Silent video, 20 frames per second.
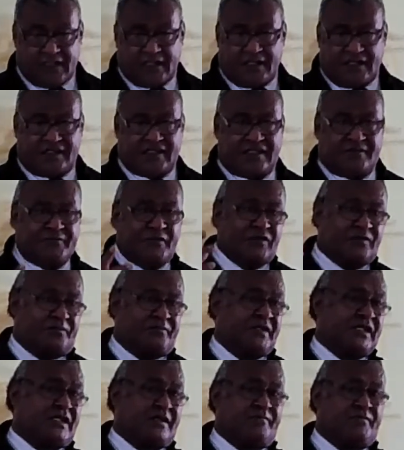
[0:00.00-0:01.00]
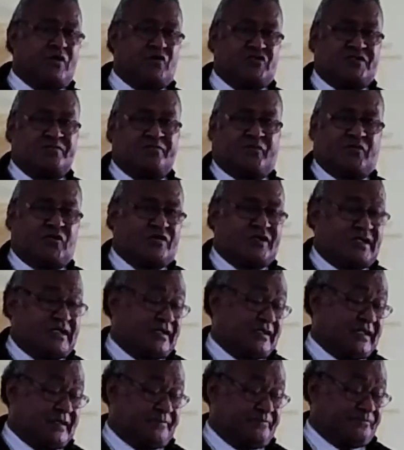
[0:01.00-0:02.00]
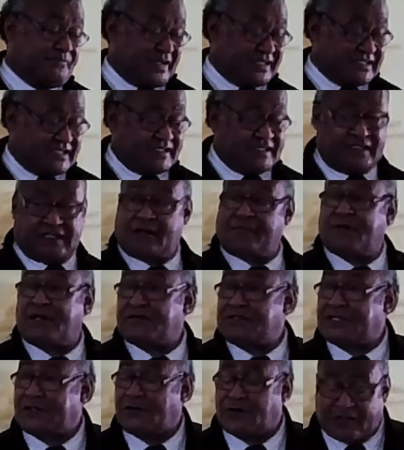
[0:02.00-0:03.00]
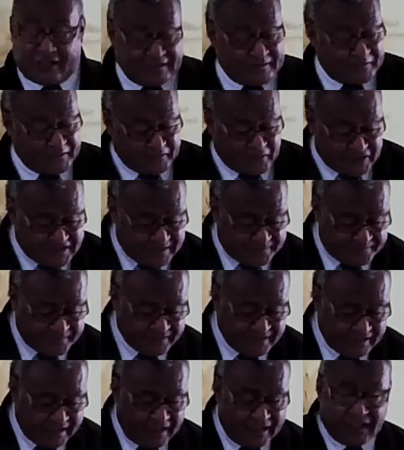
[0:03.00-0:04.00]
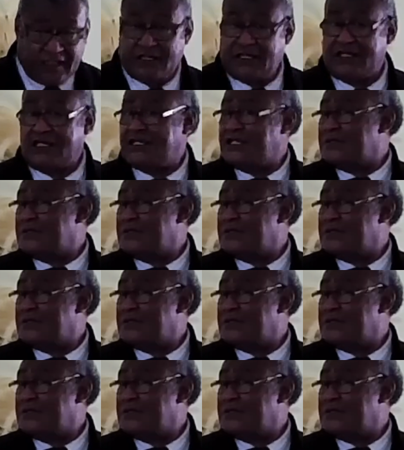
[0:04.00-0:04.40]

And the most important and the best thing about the God we worship, he